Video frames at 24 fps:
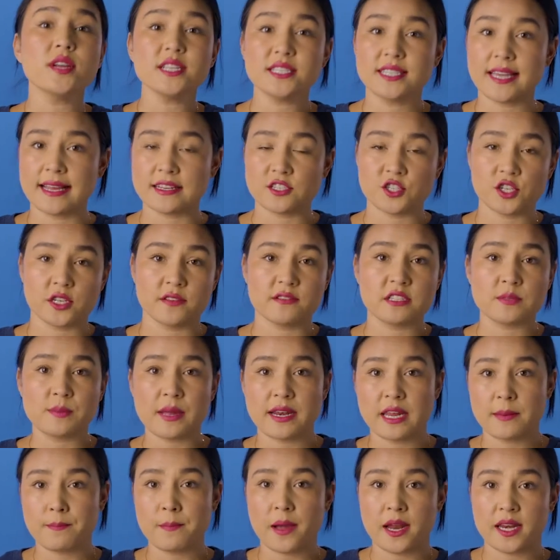intention of
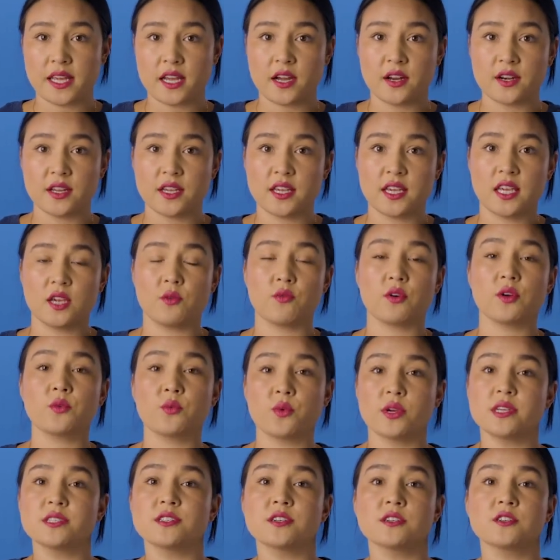spending money on a keyword
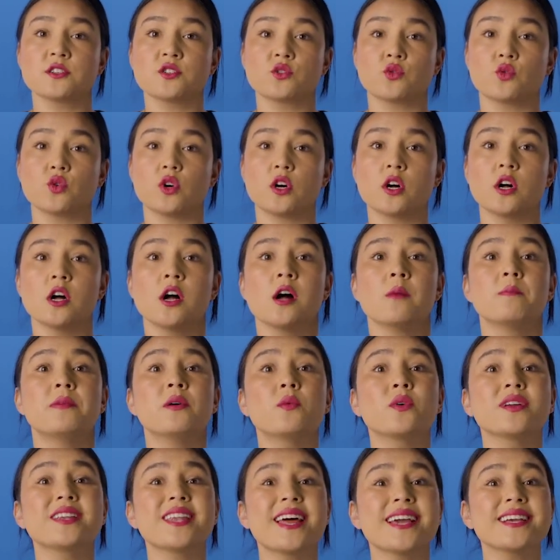research tool, but
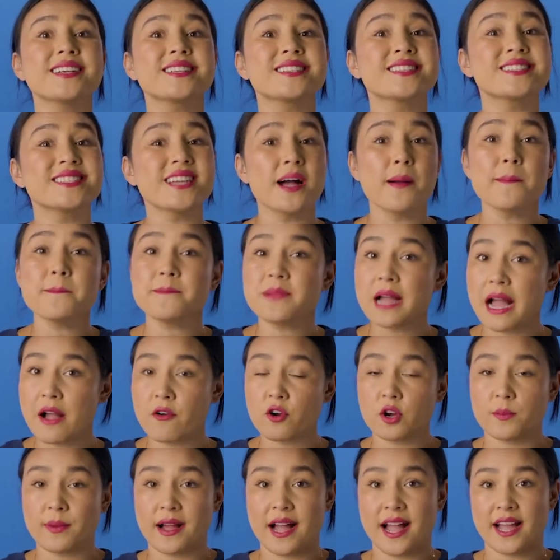would like some
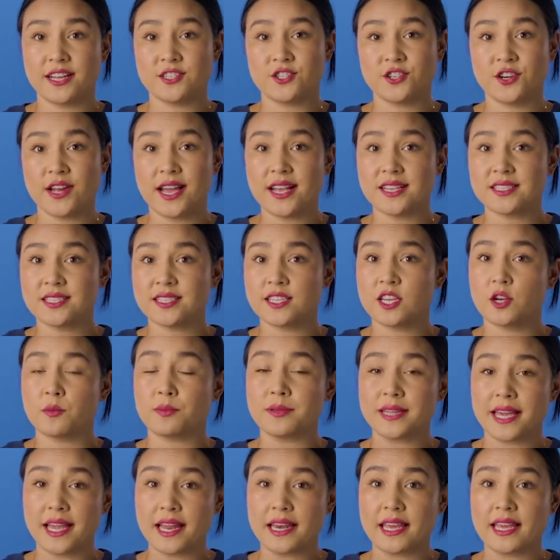power behind your SEO
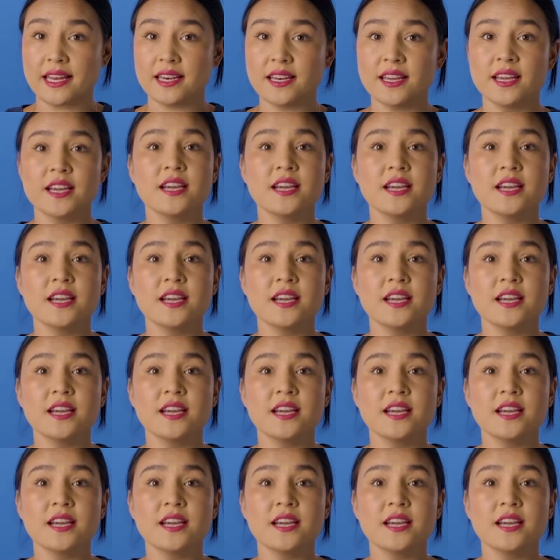planning,